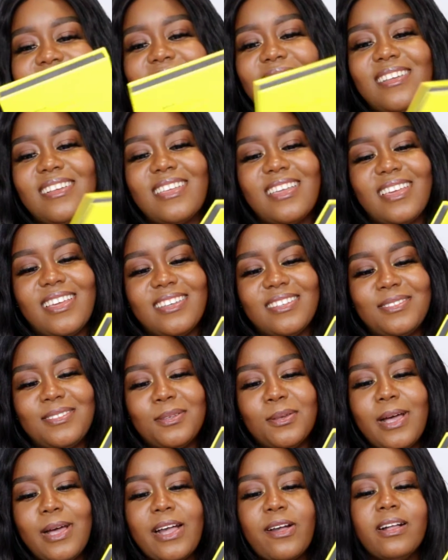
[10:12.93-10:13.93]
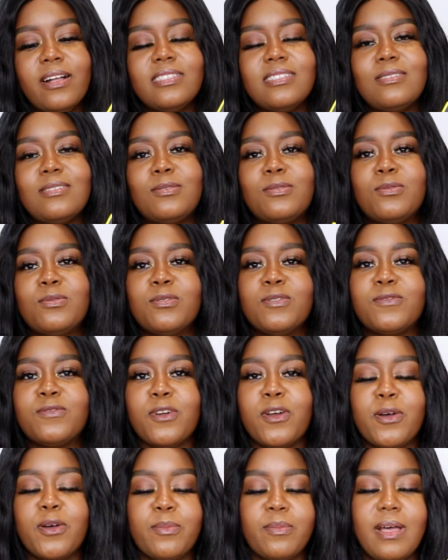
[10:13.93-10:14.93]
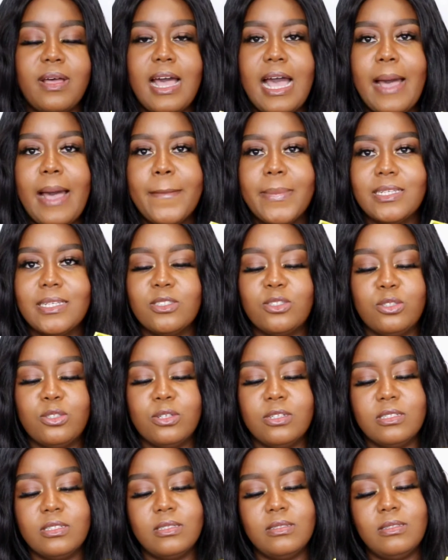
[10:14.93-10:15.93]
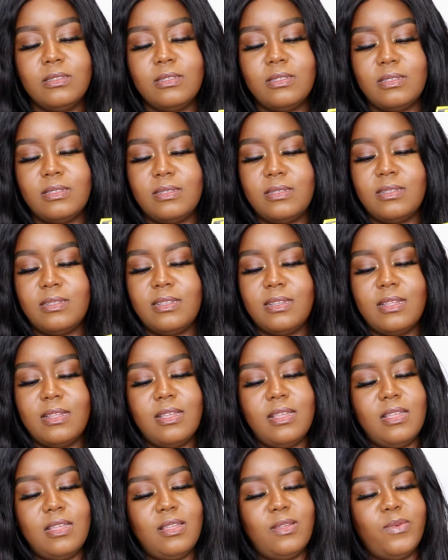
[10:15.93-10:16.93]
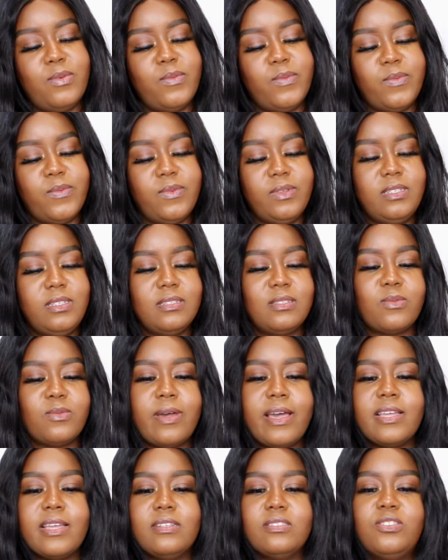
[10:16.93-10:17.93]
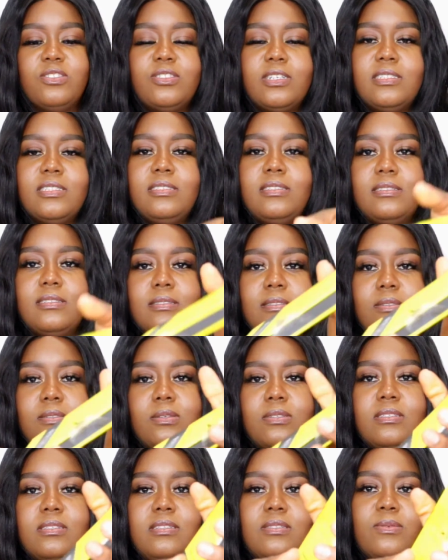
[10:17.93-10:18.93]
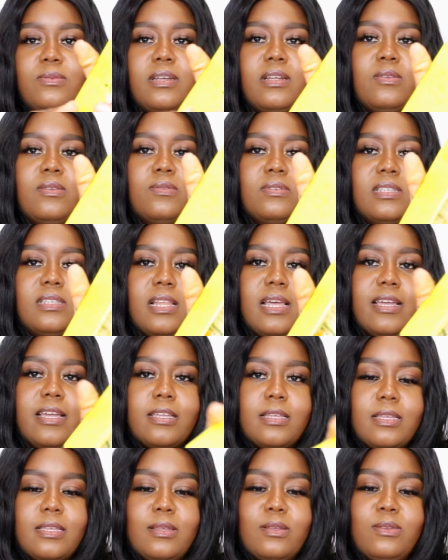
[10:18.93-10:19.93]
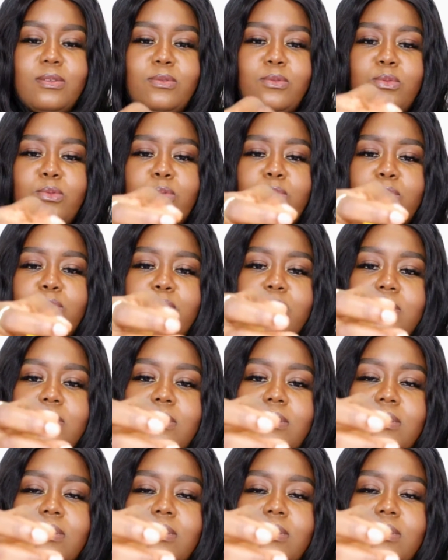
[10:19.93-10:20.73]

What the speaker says: Okay, so I got this two from Amazon, which is quite interesting. So this is what it looks like. Ooh,